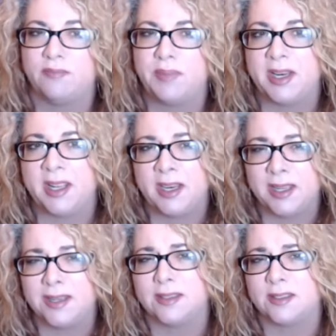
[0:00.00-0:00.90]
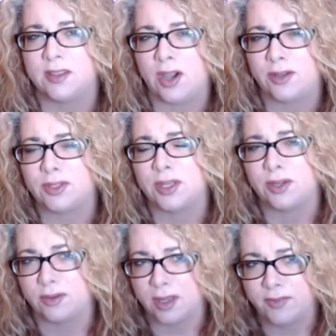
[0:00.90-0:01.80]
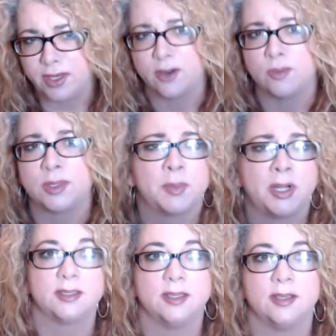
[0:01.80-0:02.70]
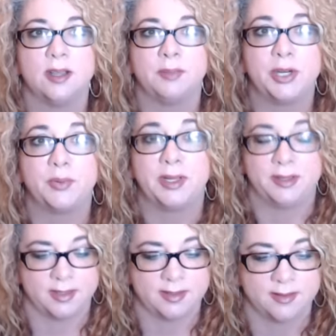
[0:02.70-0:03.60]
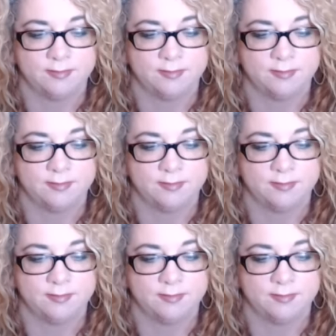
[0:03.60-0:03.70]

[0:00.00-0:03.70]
but it is also a video response. I'm going to read this.